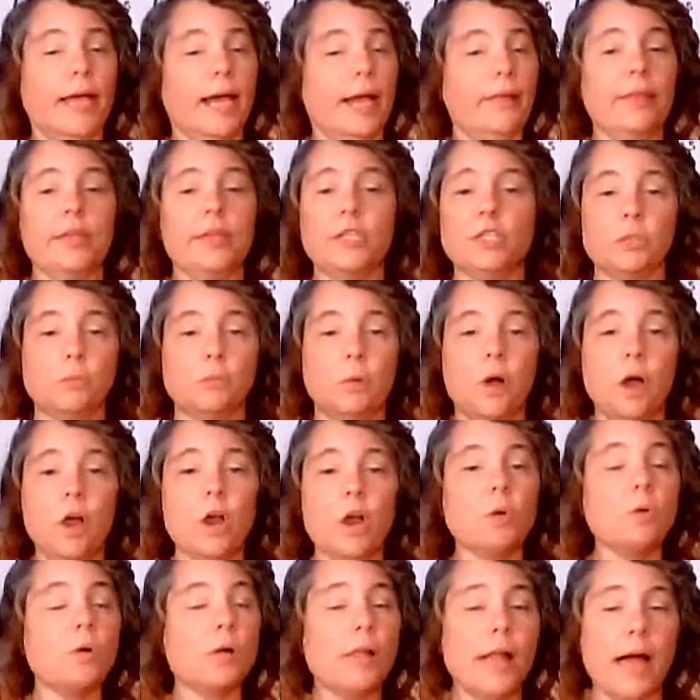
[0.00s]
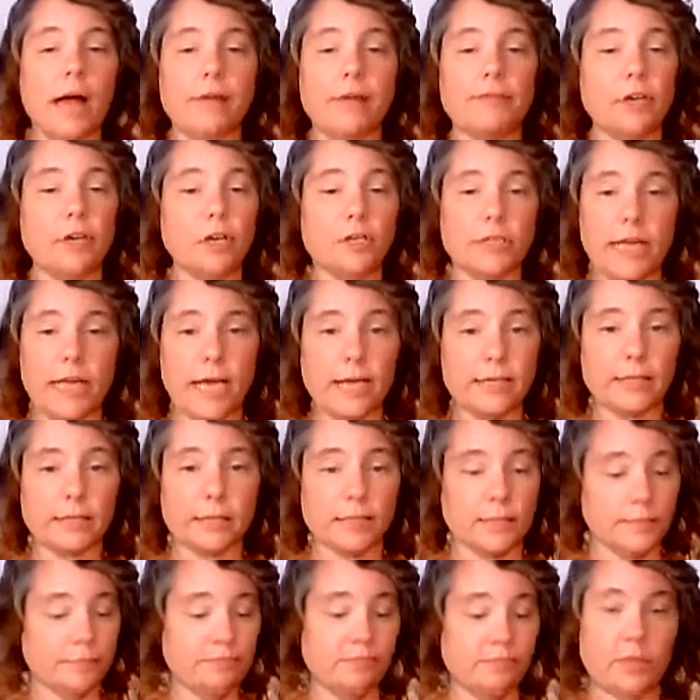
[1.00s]
And then tomorrow we'll have our test.
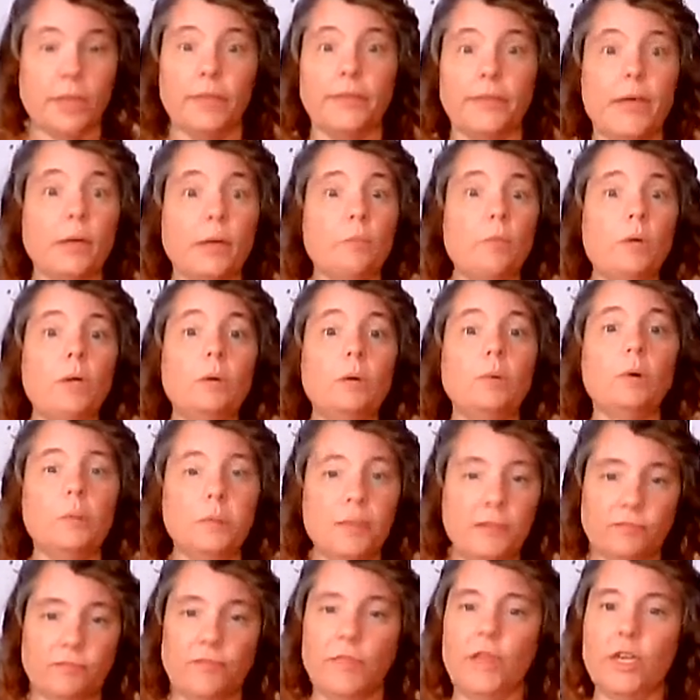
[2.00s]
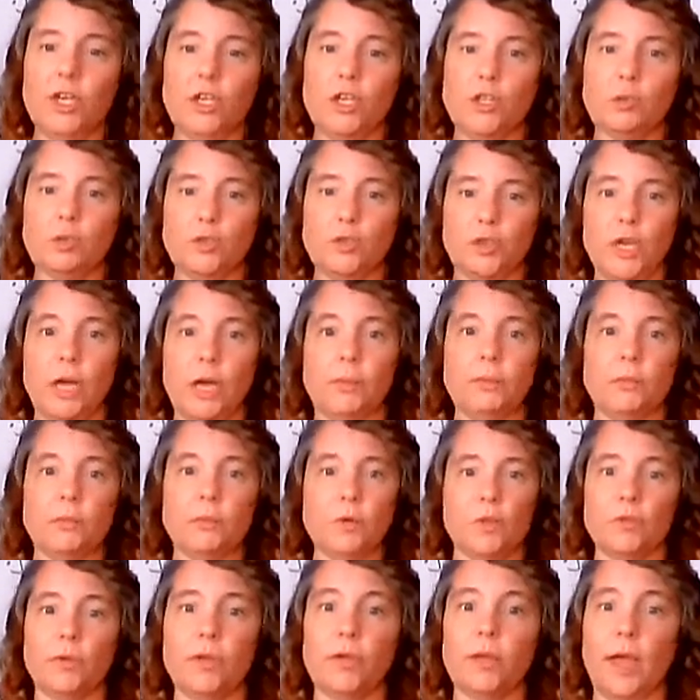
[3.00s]
And then we will be finished with chapter
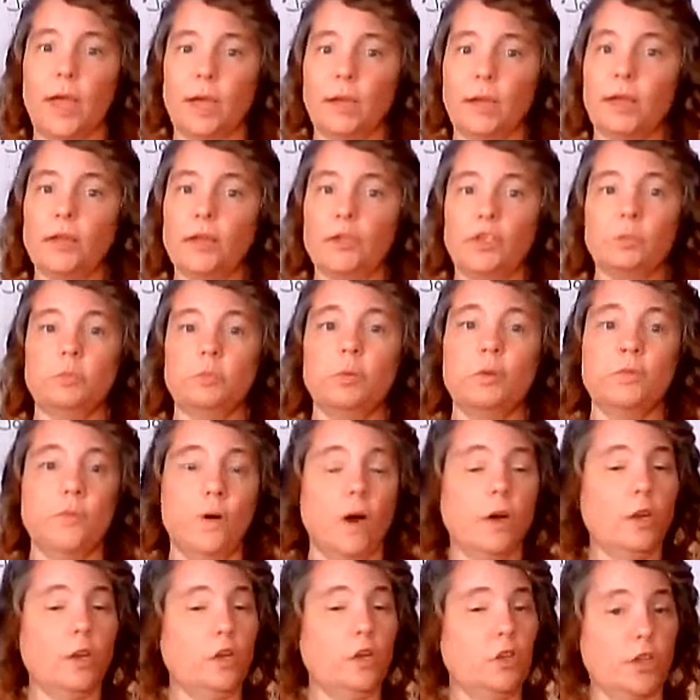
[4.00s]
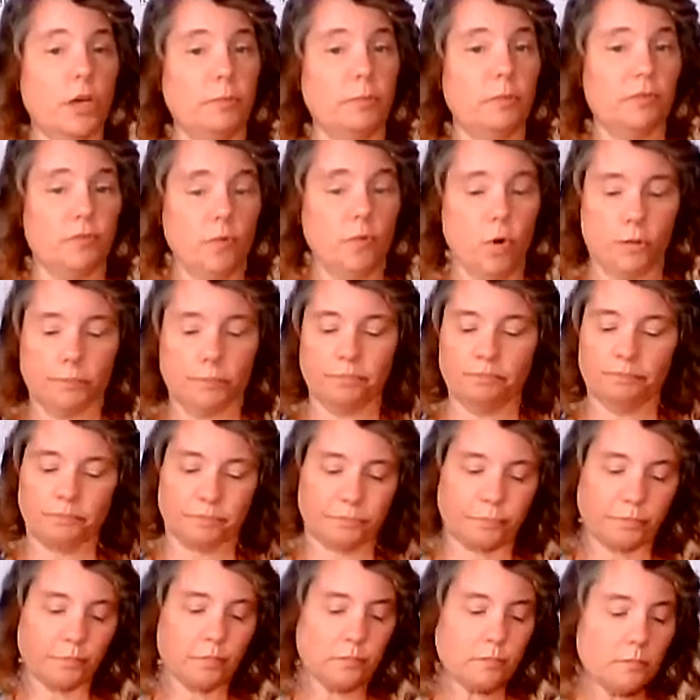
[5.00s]
3 and get to move on to chapter 4.
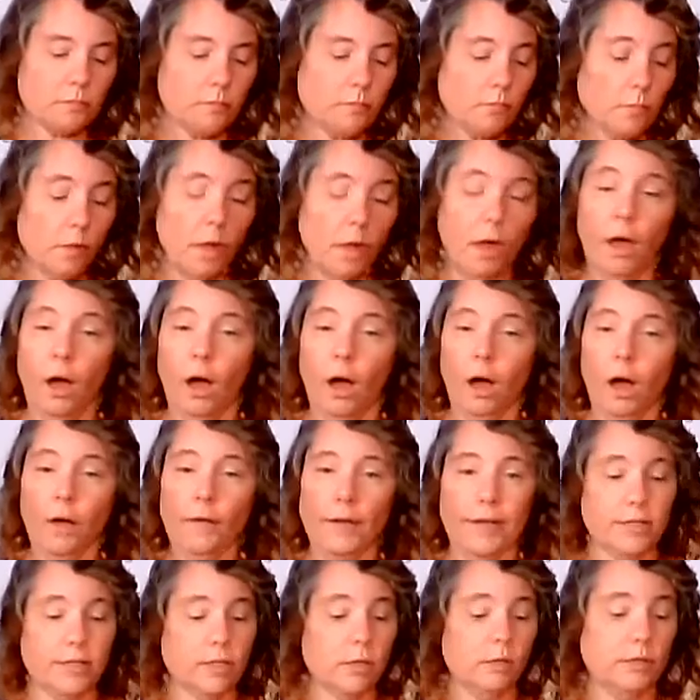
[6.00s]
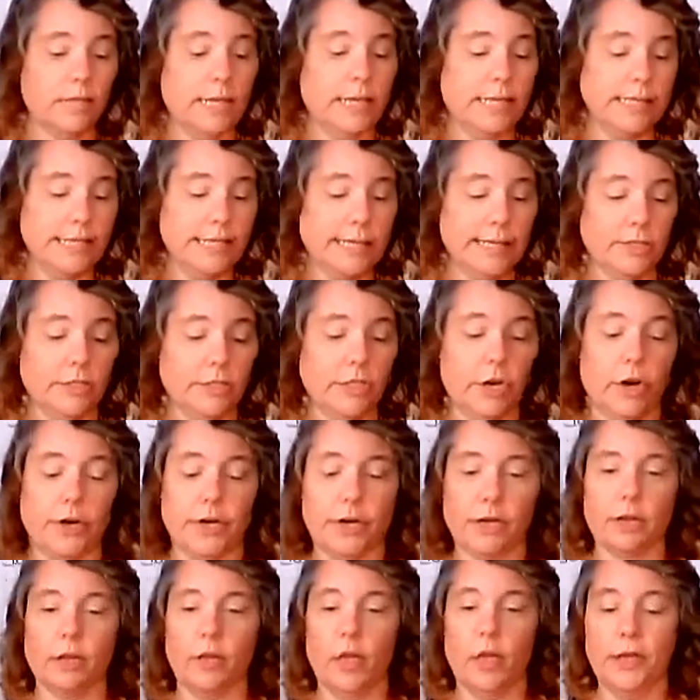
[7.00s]
Alright, so let's get
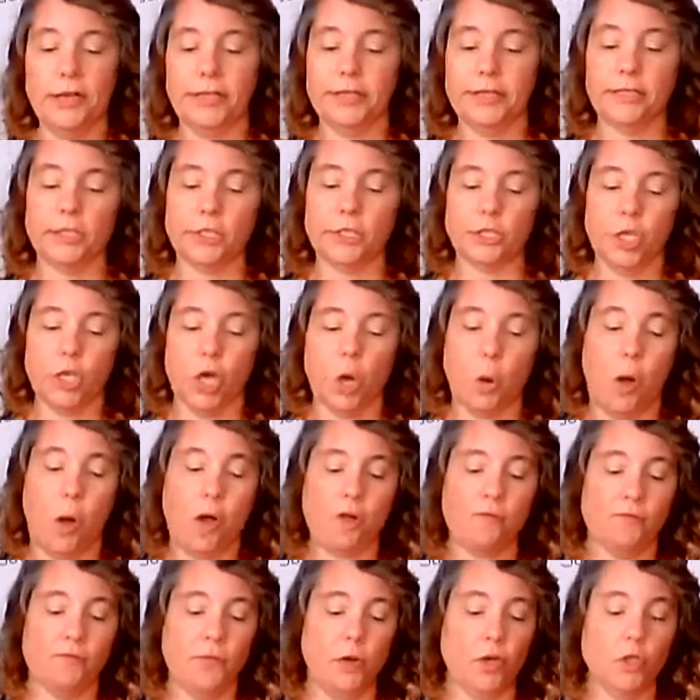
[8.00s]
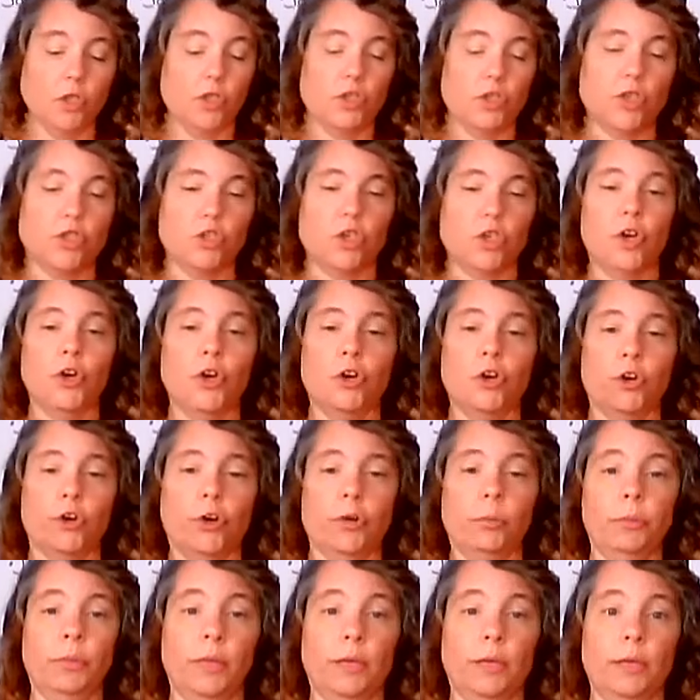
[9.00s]
started. So our first
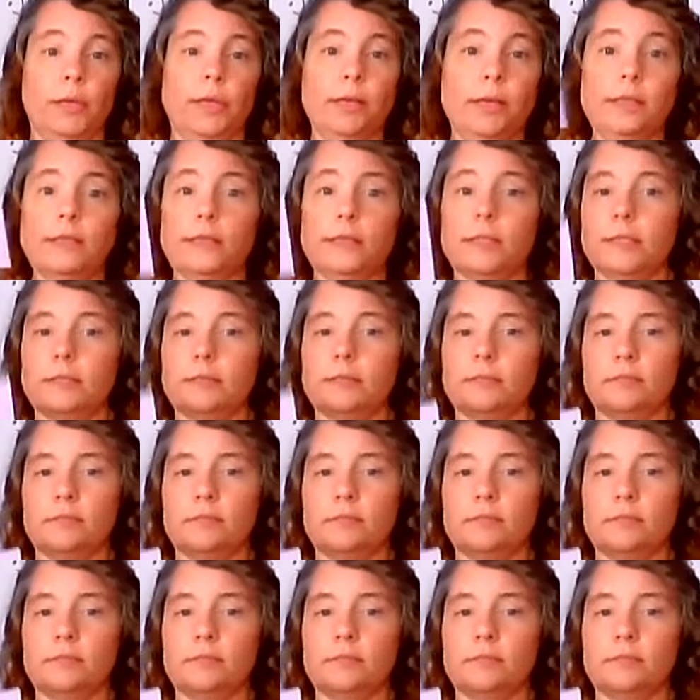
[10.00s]
term is